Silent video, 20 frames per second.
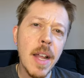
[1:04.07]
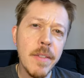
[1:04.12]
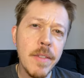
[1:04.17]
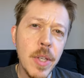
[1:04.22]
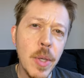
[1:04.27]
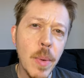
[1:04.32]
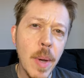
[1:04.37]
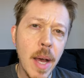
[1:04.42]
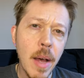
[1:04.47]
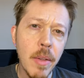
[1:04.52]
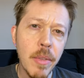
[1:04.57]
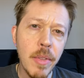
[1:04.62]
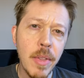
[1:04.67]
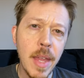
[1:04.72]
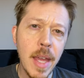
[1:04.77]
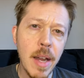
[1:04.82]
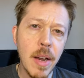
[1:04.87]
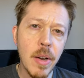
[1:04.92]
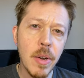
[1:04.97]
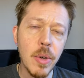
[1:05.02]
of you out
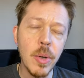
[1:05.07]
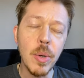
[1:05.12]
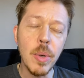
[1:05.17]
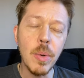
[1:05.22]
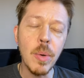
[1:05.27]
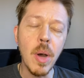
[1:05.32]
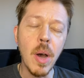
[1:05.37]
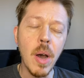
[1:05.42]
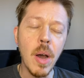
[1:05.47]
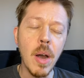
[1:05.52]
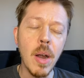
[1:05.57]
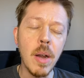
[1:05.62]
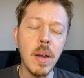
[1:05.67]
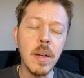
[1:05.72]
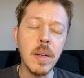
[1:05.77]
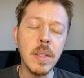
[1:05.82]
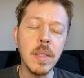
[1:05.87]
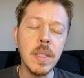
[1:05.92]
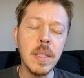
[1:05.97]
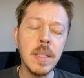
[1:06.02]
there who
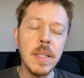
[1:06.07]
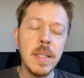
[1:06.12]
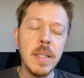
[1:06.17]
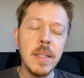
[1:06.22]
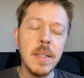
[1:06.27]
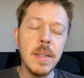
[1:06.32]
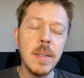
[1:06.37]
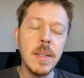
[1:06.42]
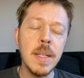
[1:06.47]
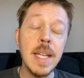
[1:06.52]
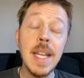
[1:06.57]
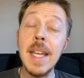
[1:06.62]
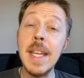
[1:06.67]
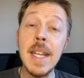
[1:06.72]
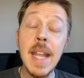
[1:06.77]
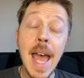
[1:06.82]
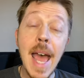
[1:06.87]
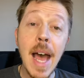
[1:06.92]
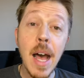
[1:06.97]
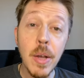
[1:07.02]
are in
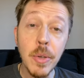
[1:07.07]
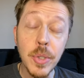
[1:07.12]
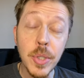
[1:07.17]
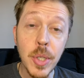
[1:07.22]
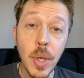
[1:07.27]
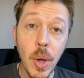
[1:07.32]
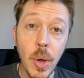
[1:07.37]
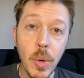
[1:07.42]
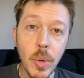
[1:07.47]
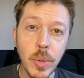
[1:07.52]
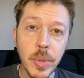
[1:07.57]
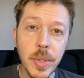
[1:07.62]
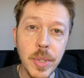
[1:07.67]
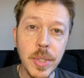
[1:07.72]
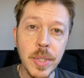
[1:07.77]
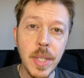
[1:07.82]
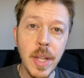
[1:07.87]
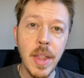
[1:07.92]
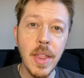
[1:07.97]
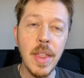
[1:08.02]

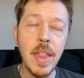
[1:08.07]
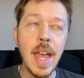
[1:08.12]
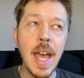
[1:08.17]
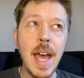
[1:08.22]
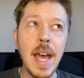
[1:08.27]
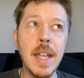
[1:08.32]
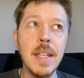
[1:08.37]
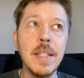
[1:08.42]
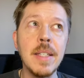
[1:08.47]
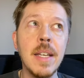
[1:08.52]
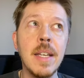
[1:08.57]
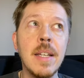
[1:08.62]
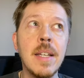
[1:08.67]
households that